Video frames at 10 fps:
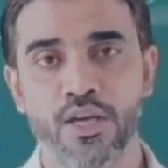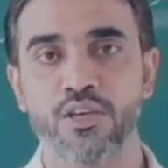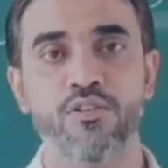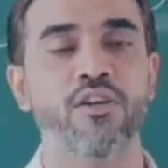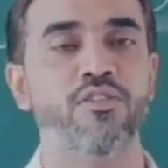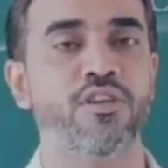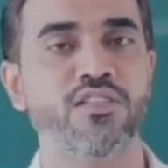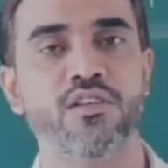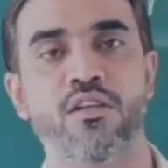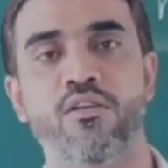You will have to
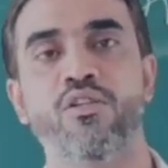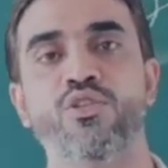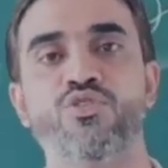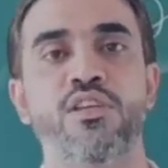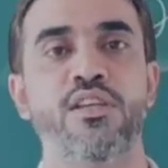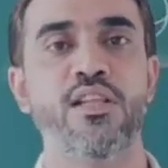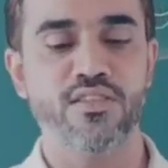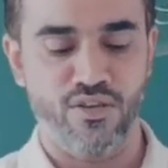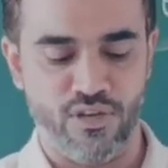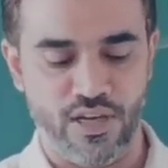consider all those details,
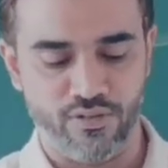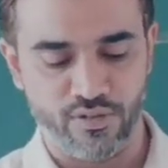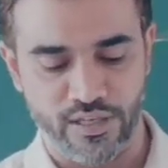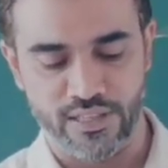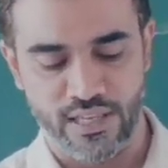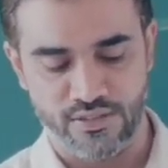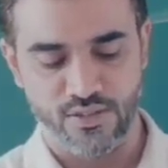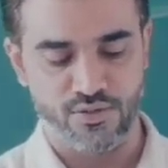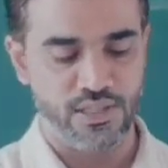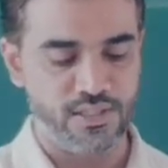and you will have to write the answer
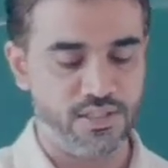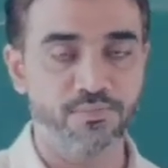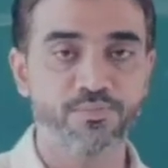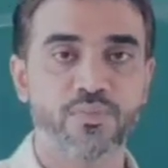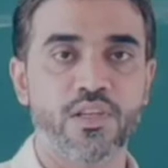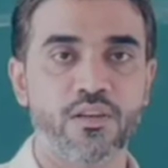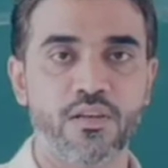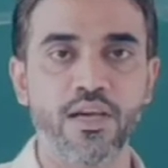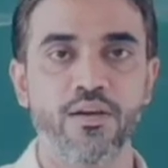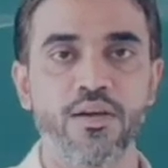to that.
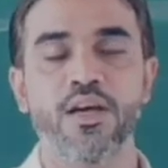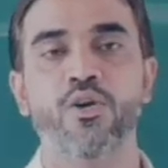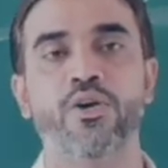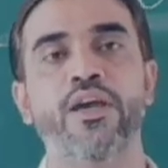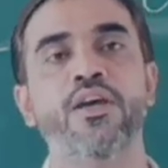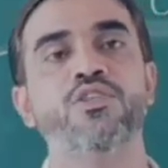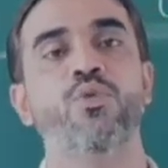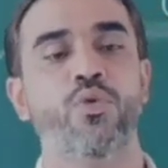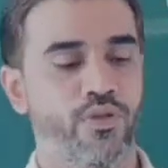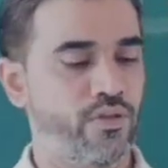Clear? Okay.
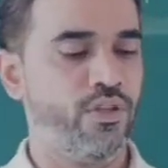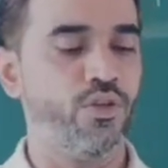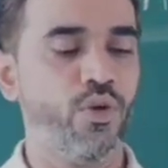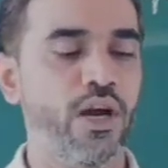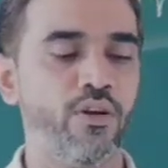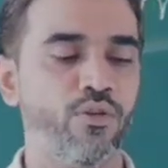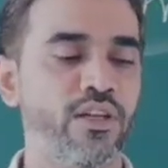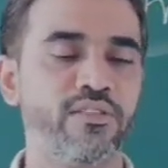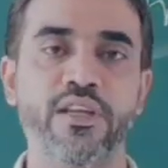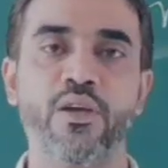So you had
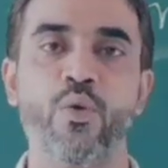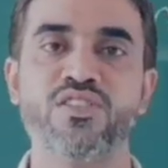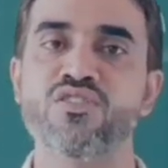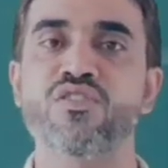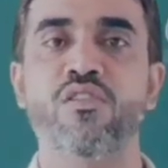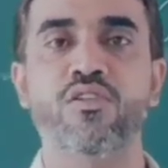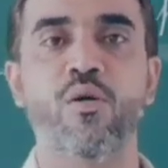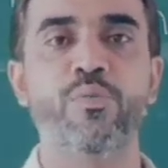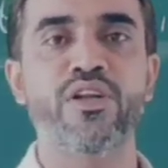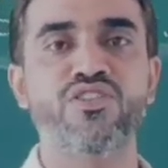only 3 questions on
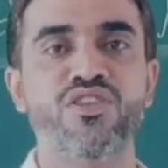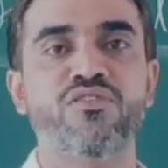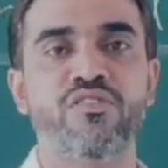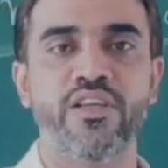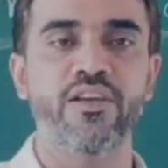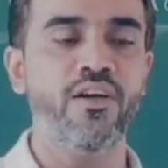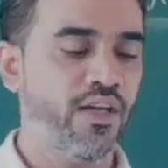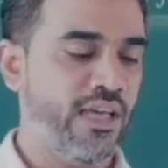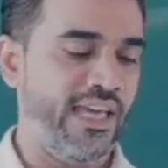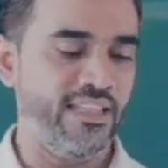comprehension 3 here,
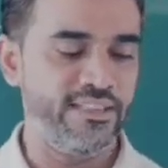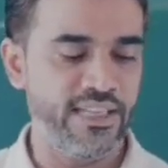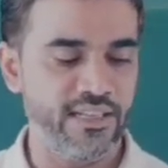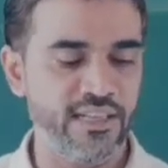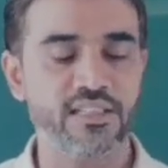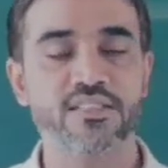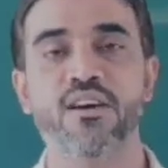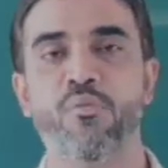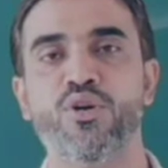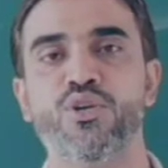and then let us
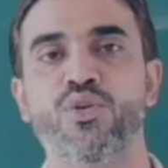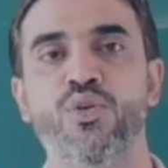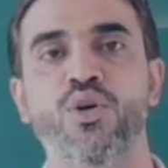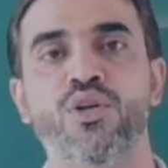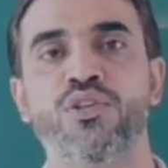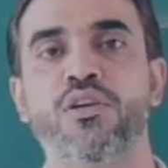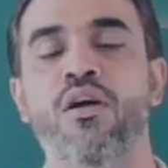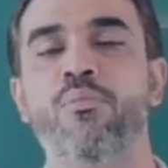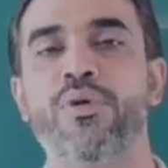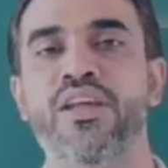come on to the
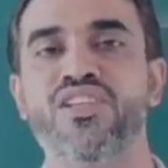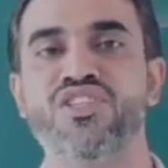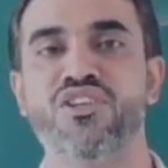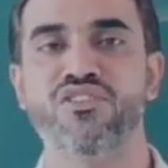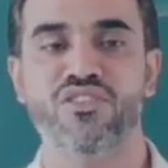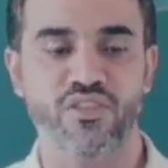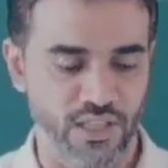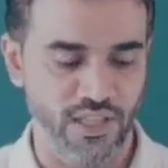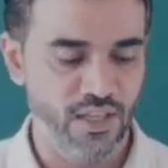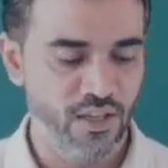comprehension
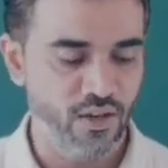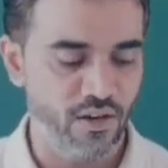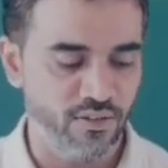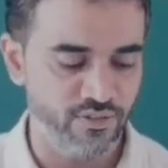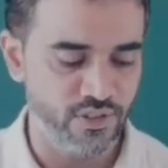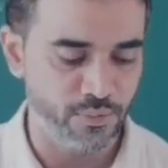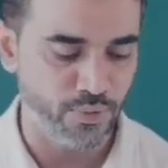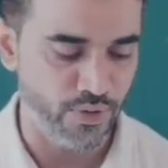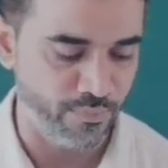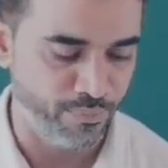3 of the poem.